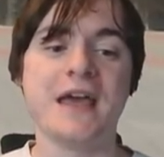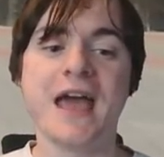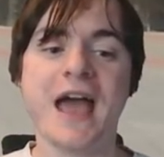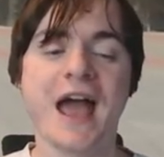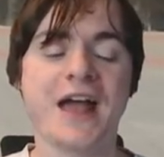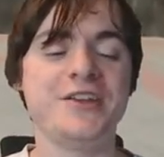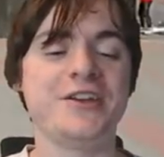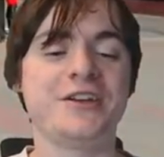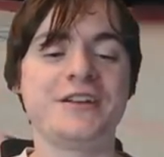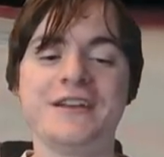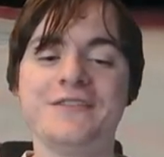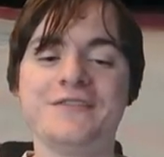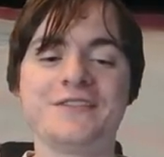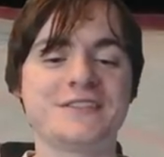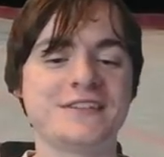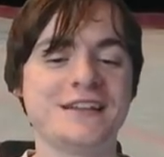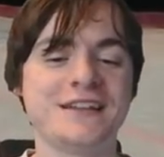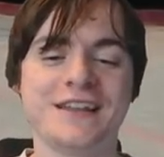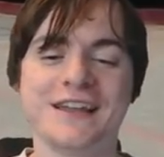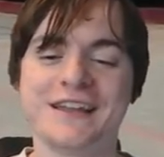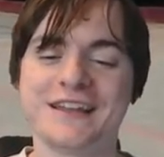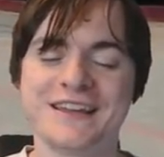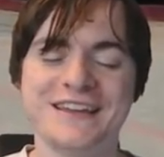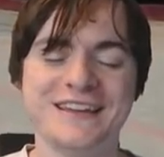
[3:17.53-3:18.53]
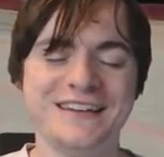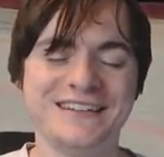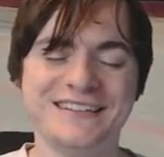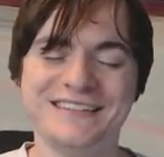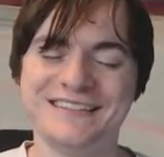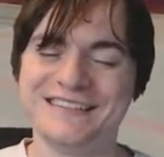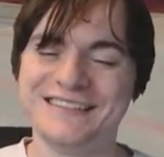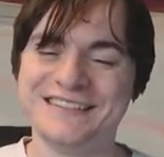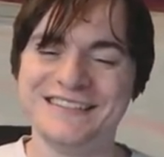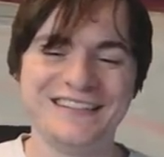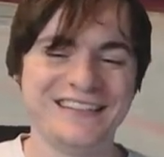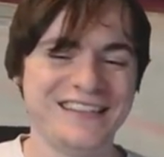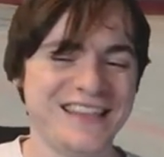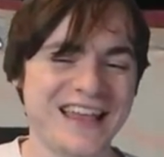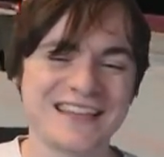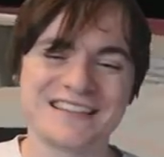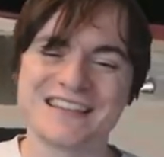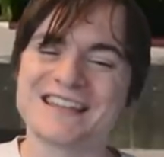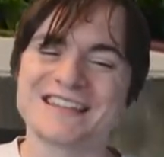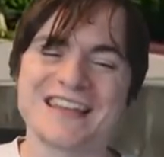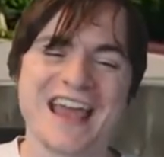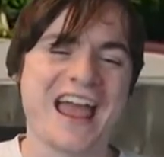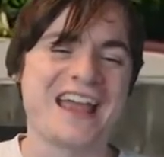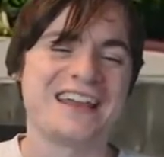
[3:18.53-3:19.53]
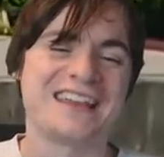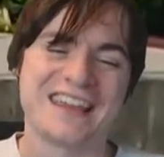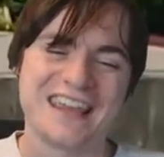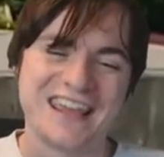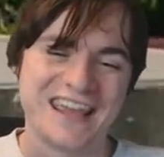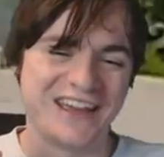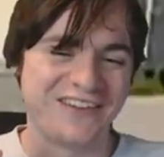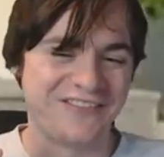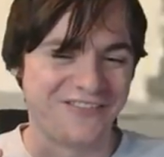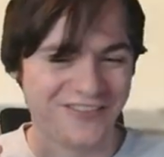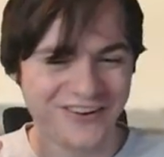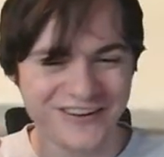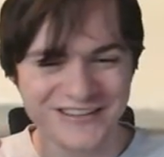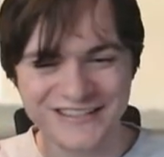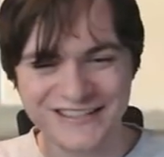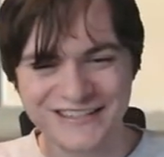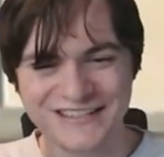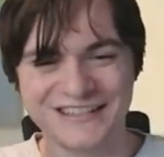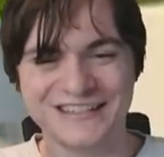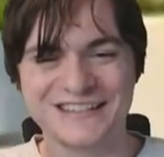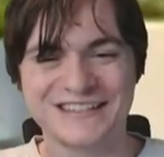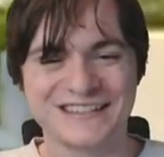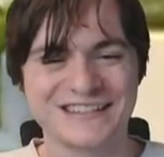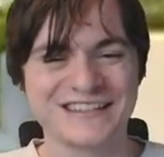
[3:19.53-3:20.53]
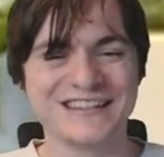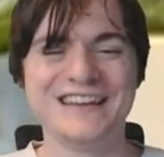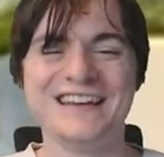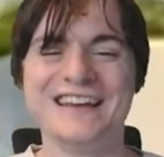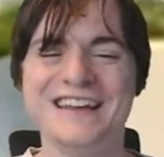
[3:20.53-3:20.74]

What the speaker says: And you can even see, like, there's a tank here, for instance.